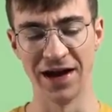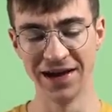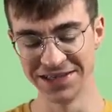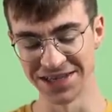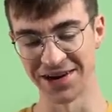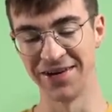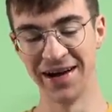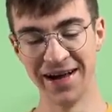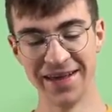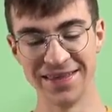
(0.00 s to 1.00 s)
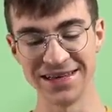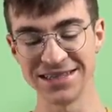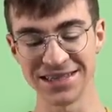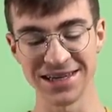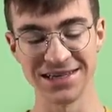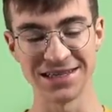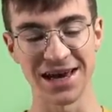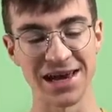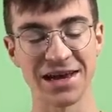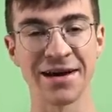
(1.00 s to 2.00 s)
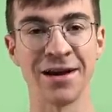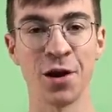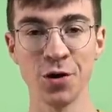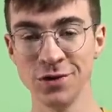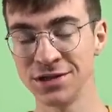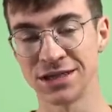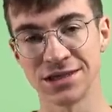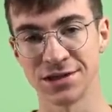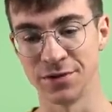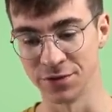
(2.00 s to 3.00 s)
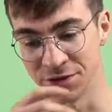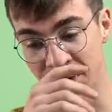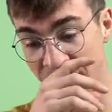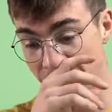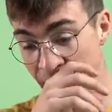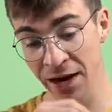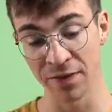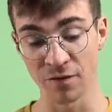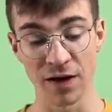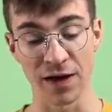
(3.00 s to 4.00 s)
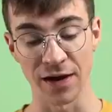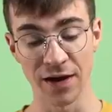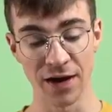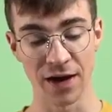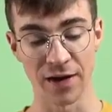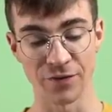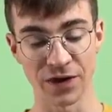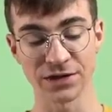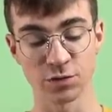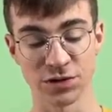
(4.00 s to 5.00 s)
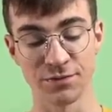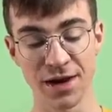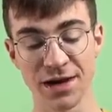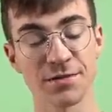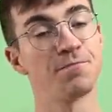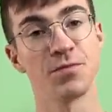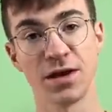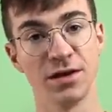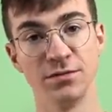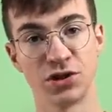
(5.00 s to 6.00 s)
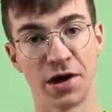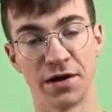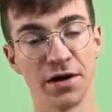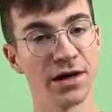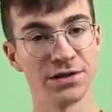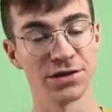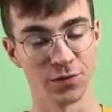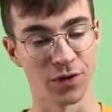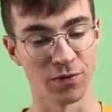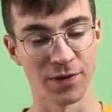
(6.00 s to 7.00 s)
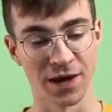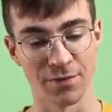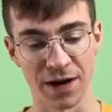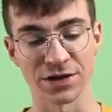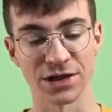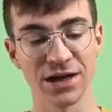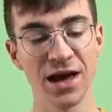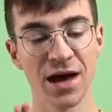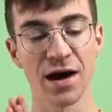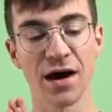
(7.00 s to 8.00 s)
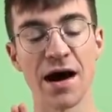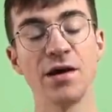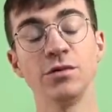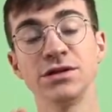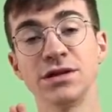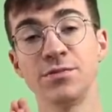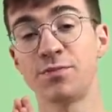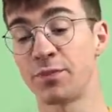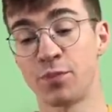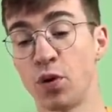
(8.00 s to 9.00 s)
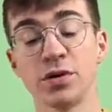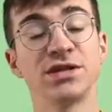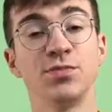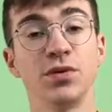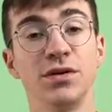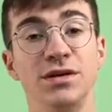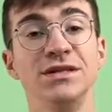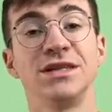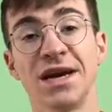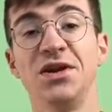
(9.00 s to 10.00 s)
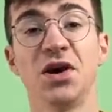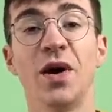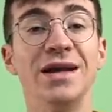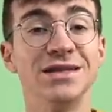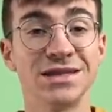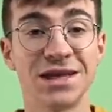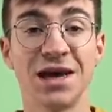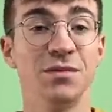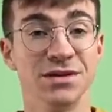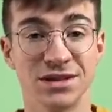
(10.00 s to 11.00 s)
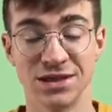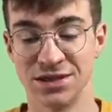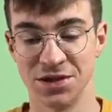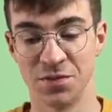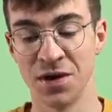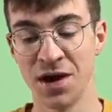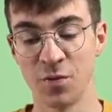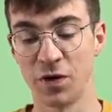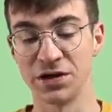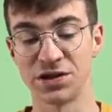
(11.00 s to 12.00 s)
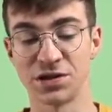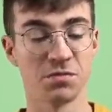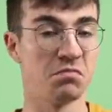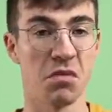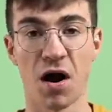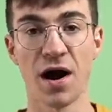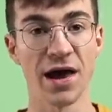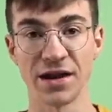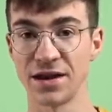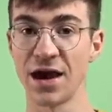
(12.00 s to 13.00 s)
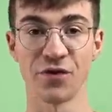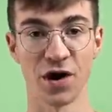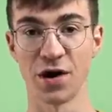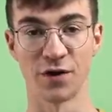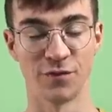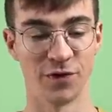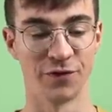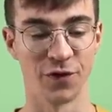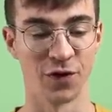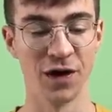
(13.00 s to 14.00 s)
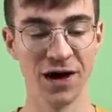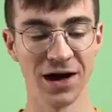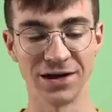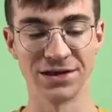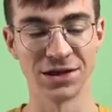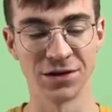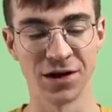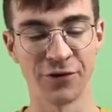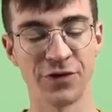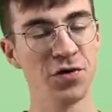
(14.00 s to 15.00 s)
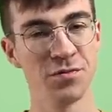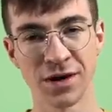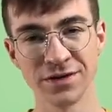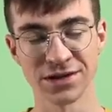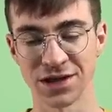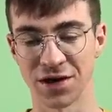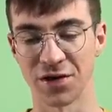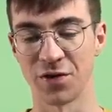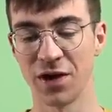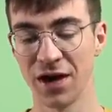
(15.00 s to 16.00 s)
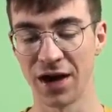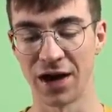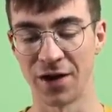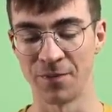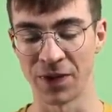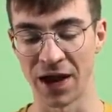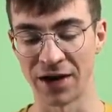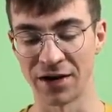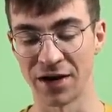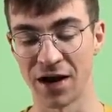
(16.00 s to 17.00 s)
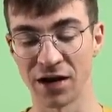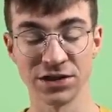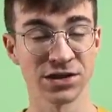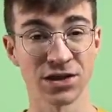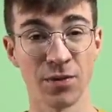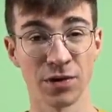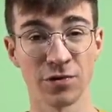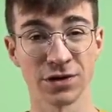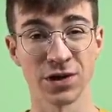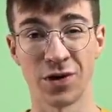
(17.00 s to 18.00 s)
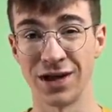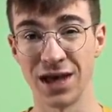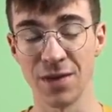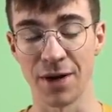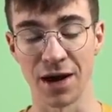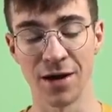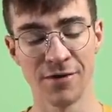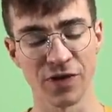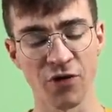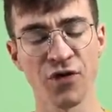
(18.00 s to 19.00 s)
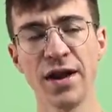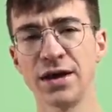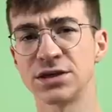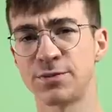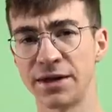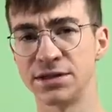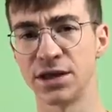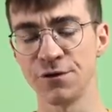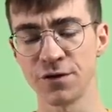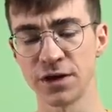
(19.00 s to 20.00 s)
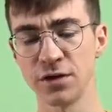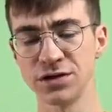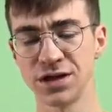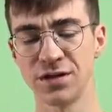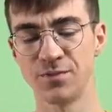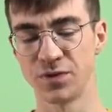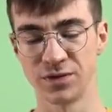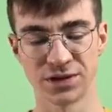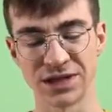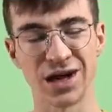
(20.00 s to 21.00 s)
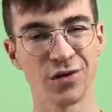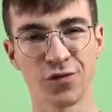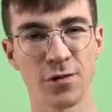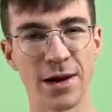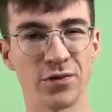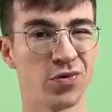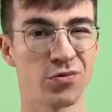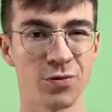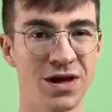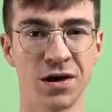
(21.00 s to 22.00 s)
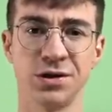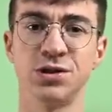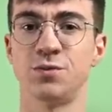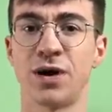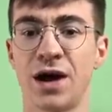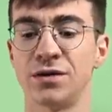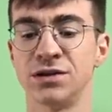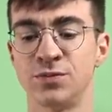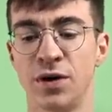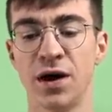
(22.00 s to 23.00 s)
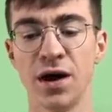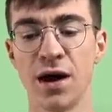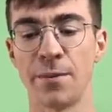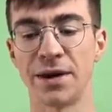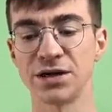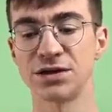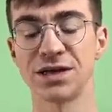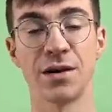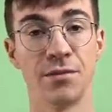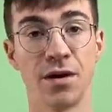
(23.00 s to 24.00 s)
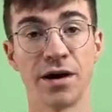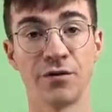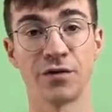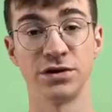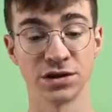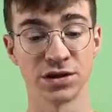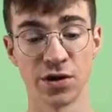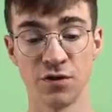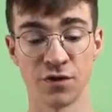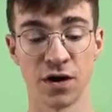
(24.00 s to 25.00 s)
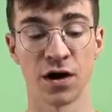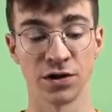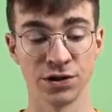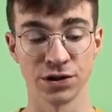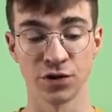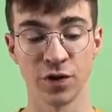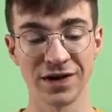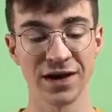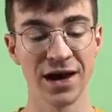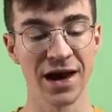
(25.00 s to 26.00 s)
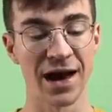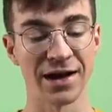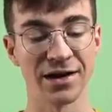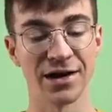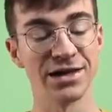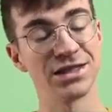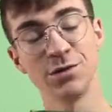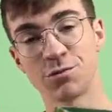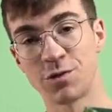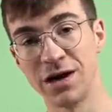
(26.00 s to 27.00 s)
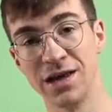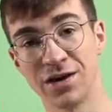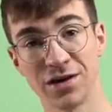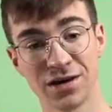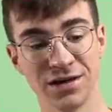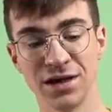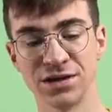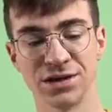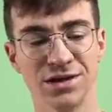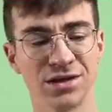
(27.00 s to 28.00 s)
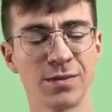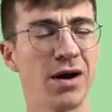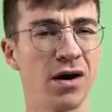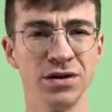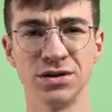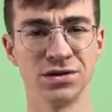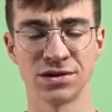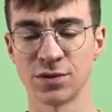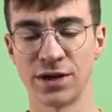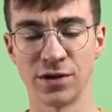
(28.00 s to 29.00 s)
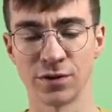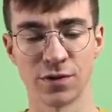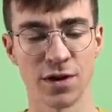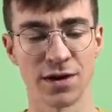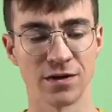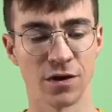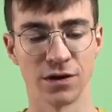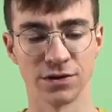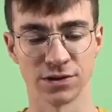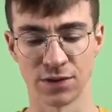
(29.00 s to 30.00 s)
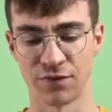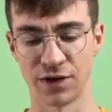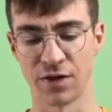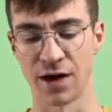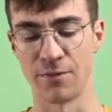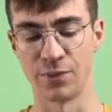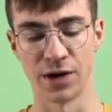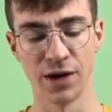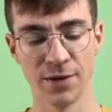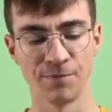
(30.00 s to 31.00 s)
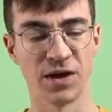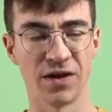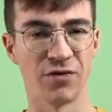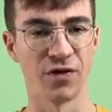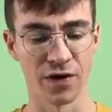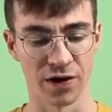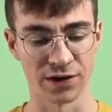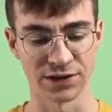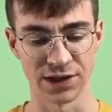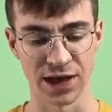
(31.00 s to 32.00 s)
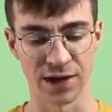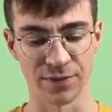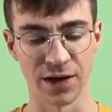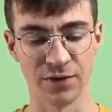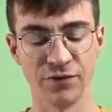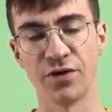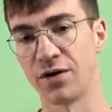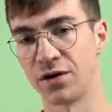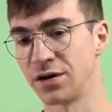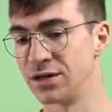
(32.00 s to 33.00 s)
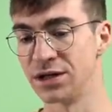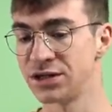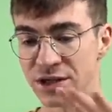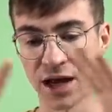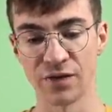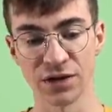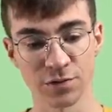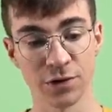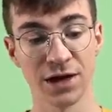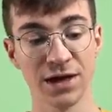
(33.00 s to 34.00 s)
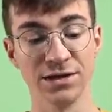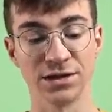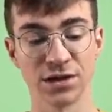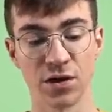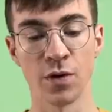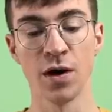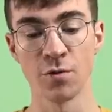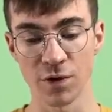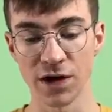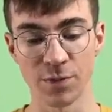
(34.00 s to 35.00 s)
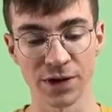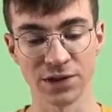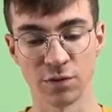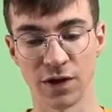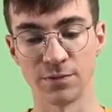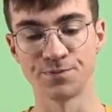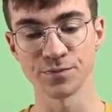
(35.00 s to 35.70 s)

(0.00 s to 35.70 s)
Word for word: So this is a clone system that was made back in the day. This was made in China, as you can probably imagine, and it was a portable Nintendo Entertainment System, which I had never heard of before until a few months ago, I just stumbled across it on eBay. They're fairly expensive. They usually sell for around £300, but I managed to get mine for just over £100, and it's in really good condition. It's about $120 or $30 or something like that, but yeah, they're very hard to get in very good condition, and this one is, so really pleased with it.